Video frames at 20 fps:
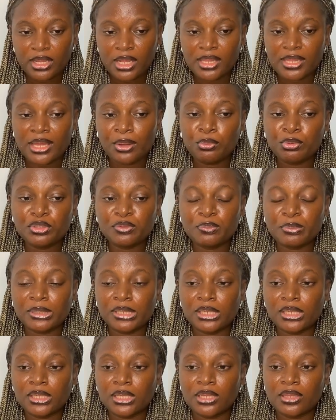That would
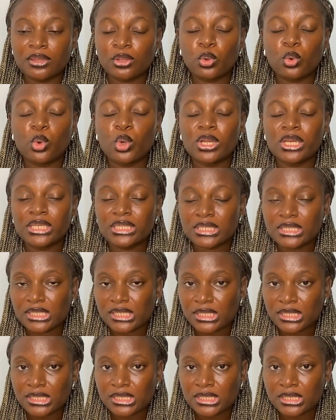be the
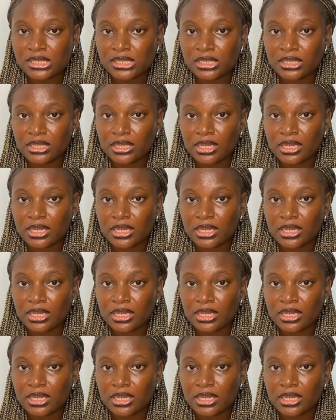qualities